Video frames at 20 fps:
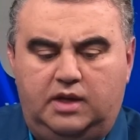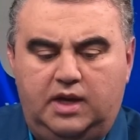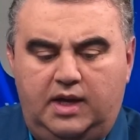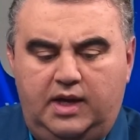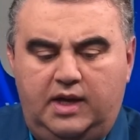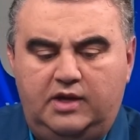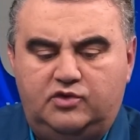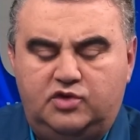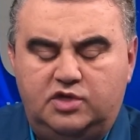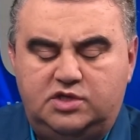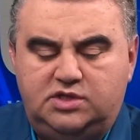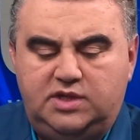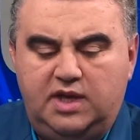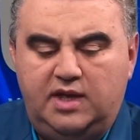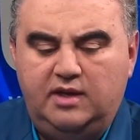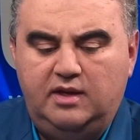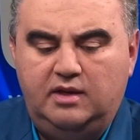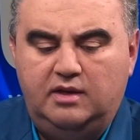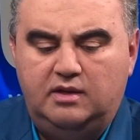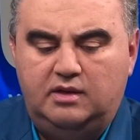Okay,
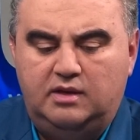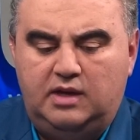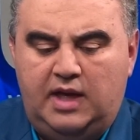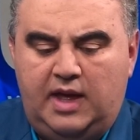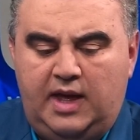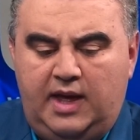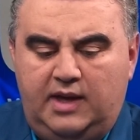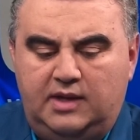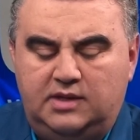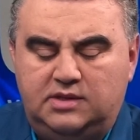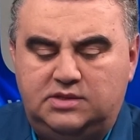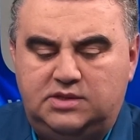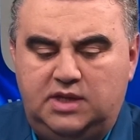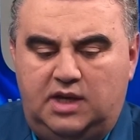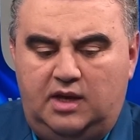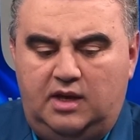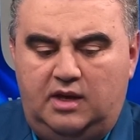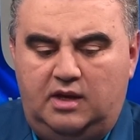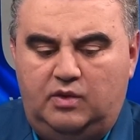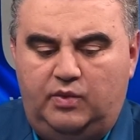interesting. And
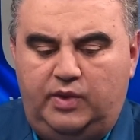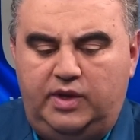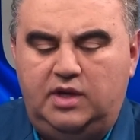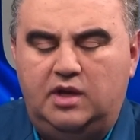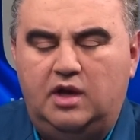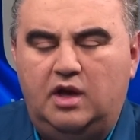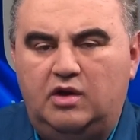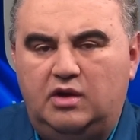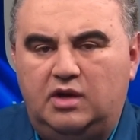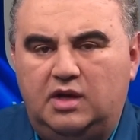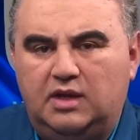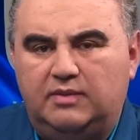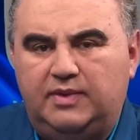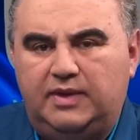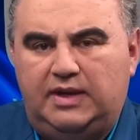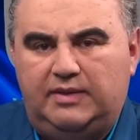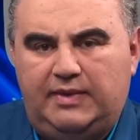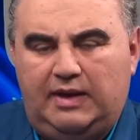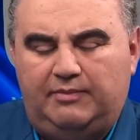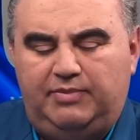uh, we know a little
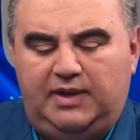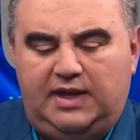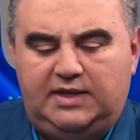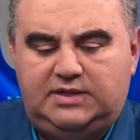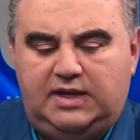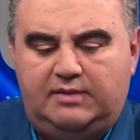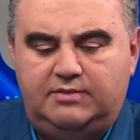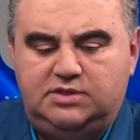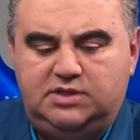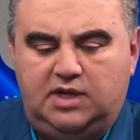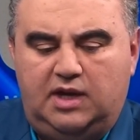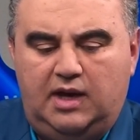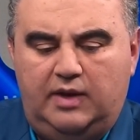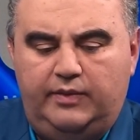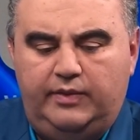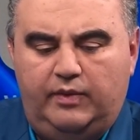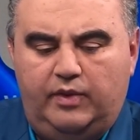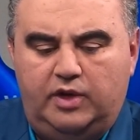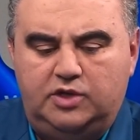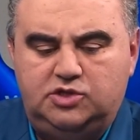bit about Platinum
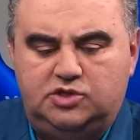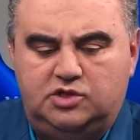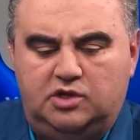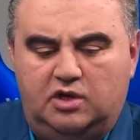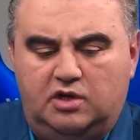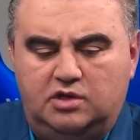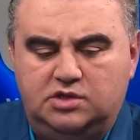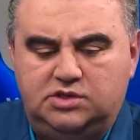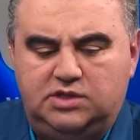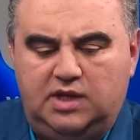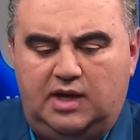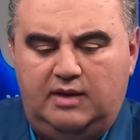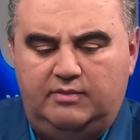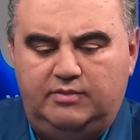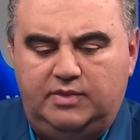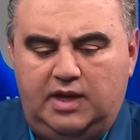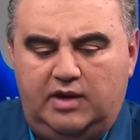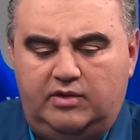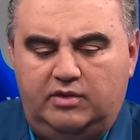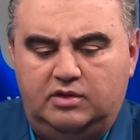Sky. We watched last
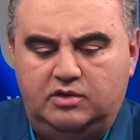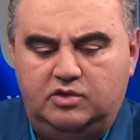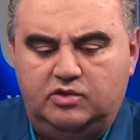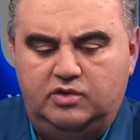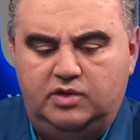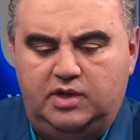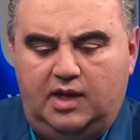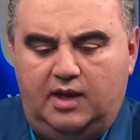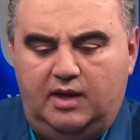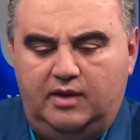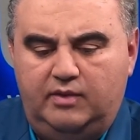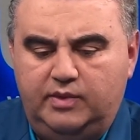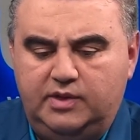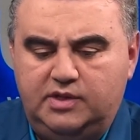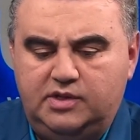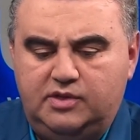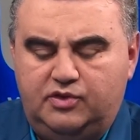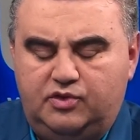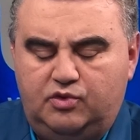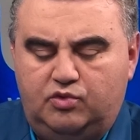time, Daryl, you and I,
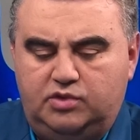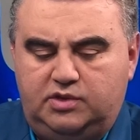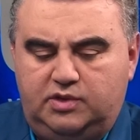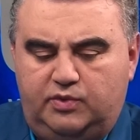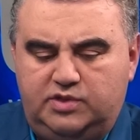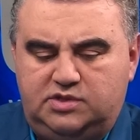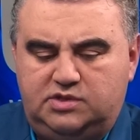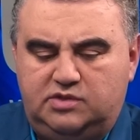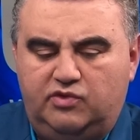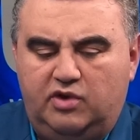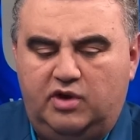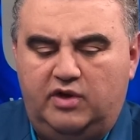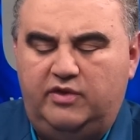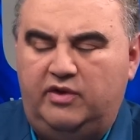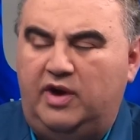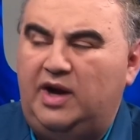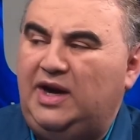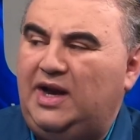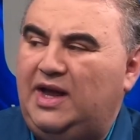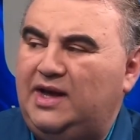we thought it was
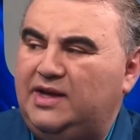rather